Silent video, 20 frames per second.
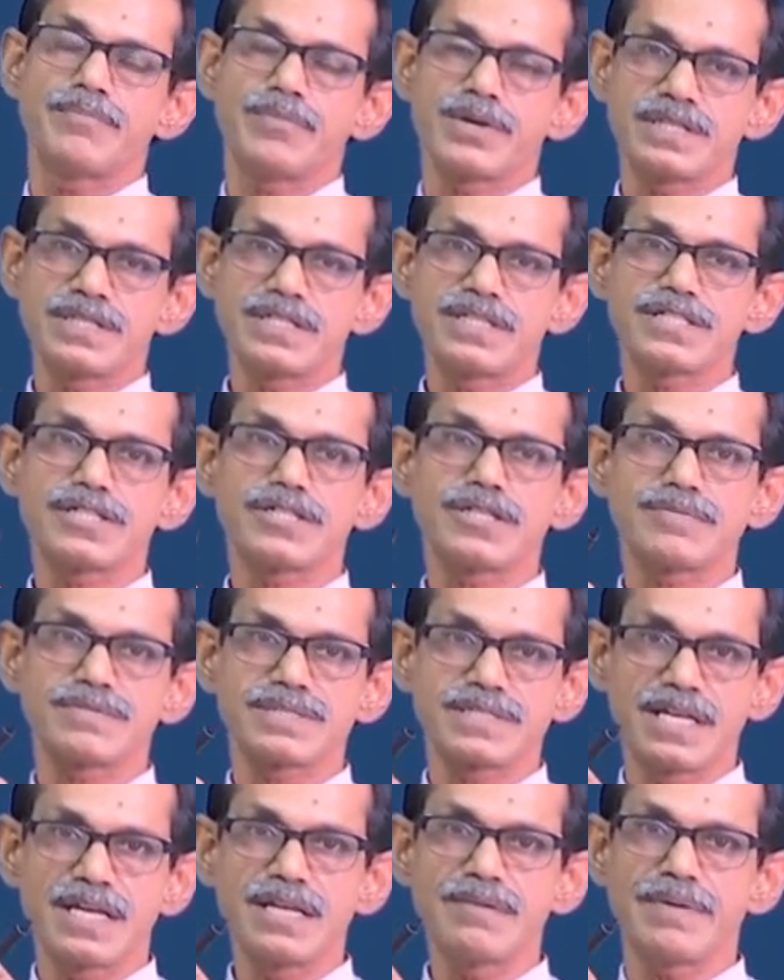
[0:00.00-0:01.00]
Presentation of
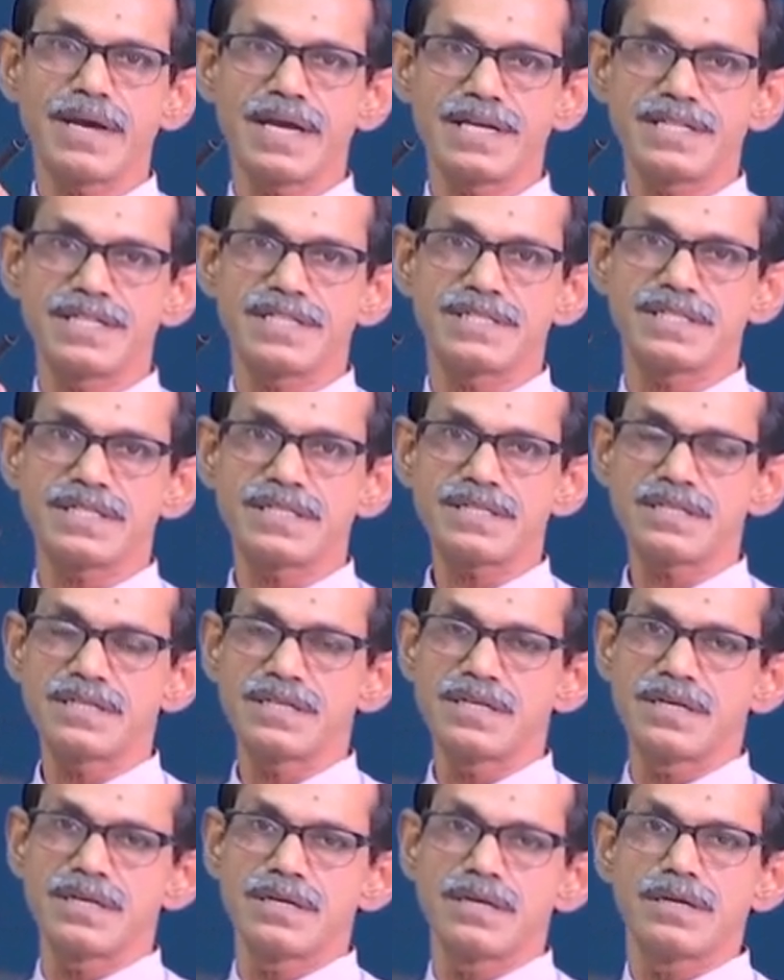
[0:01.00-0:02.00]
self antigen
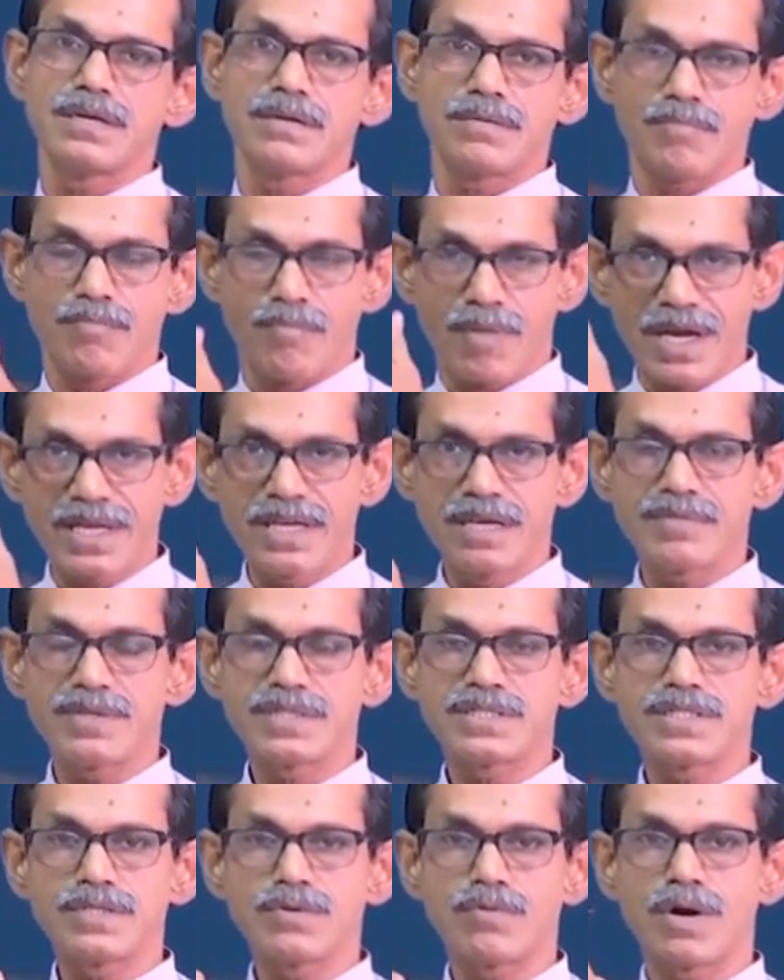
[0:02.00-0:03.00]
by
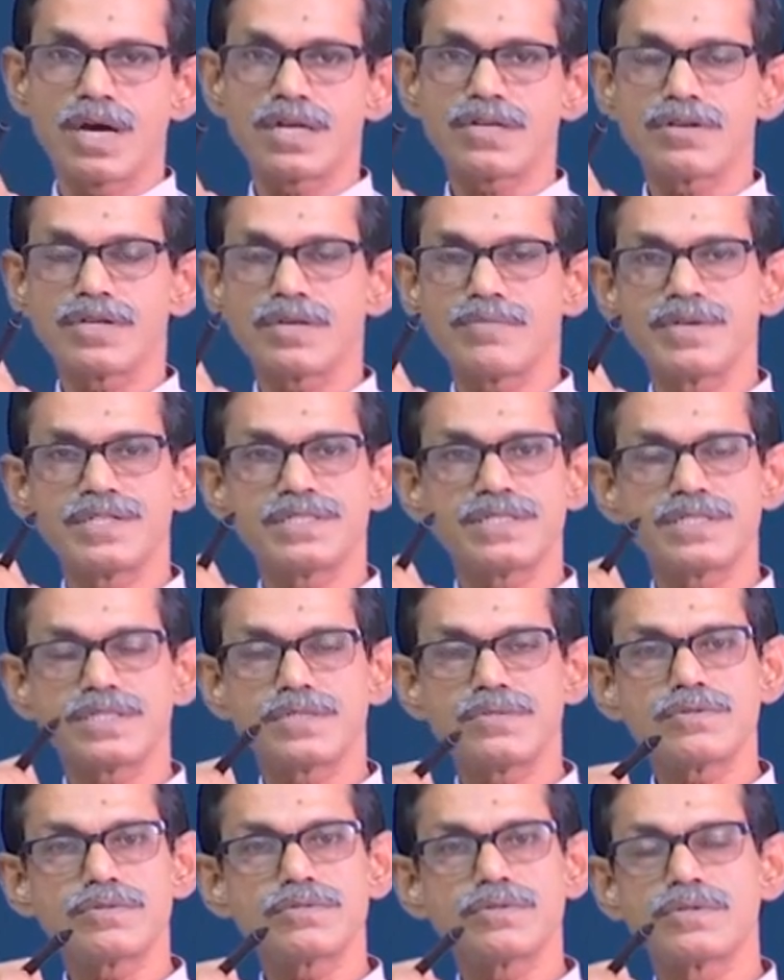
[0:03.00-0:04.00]
MHC1 or
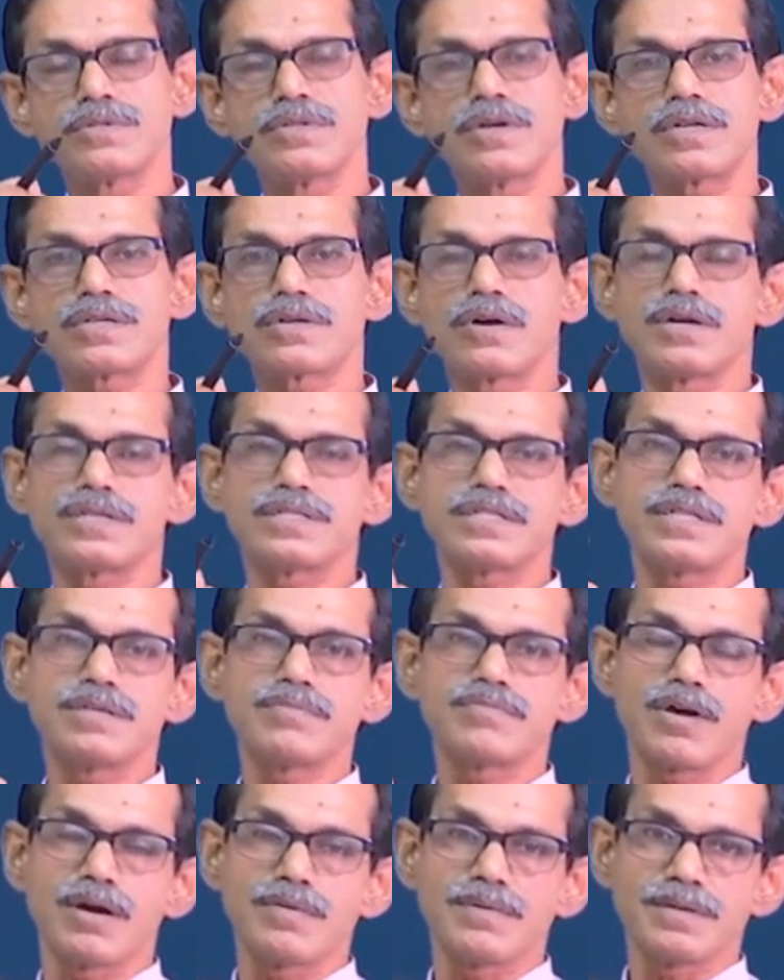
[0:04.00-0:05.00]
MHC2 should not cause any
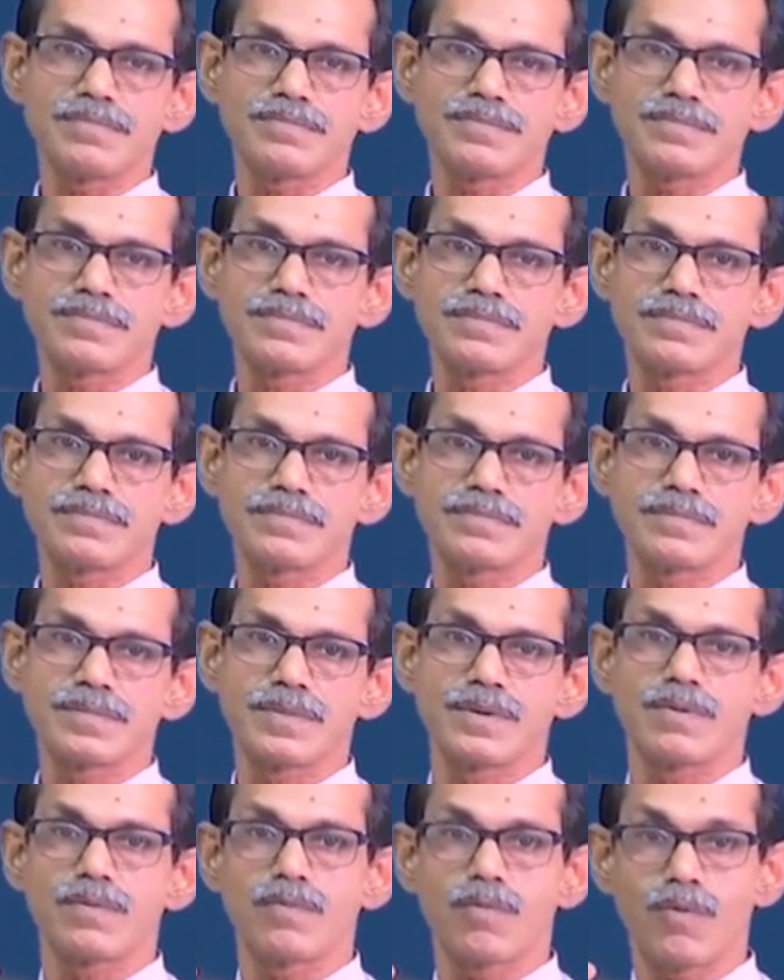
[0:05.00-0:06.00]
problem.
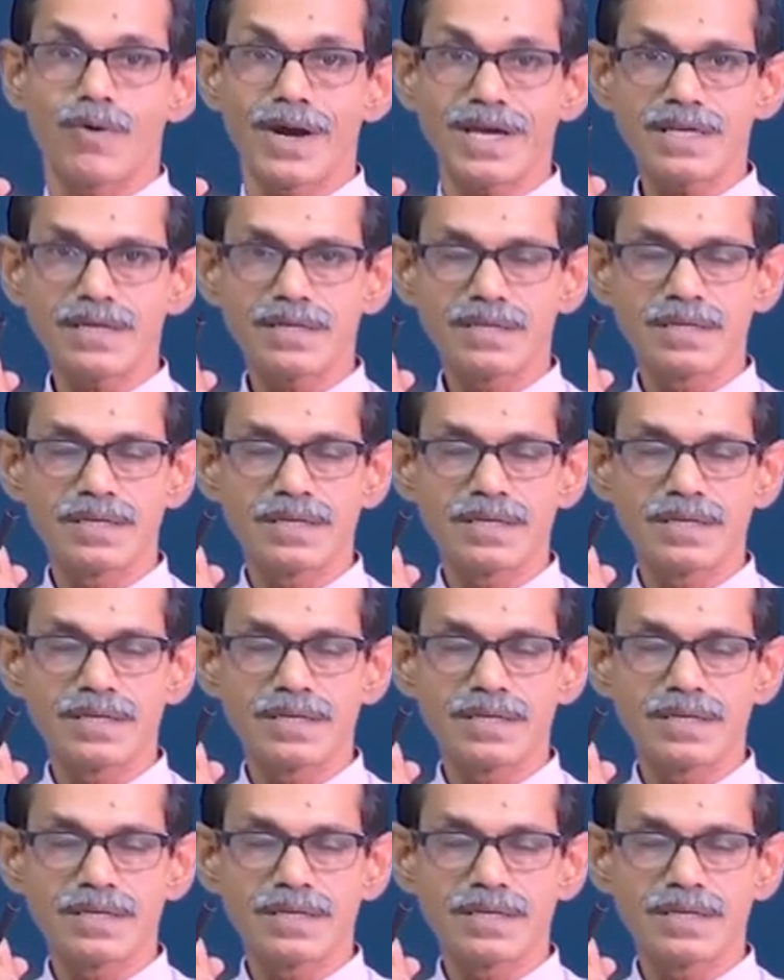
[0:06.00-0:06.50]
Why?